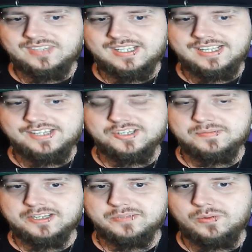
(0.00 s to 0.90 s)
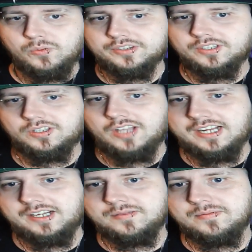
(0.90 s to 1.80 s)
It just makes me wonder,
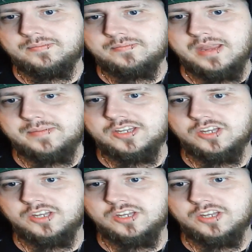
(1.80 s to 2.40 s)
like, maybe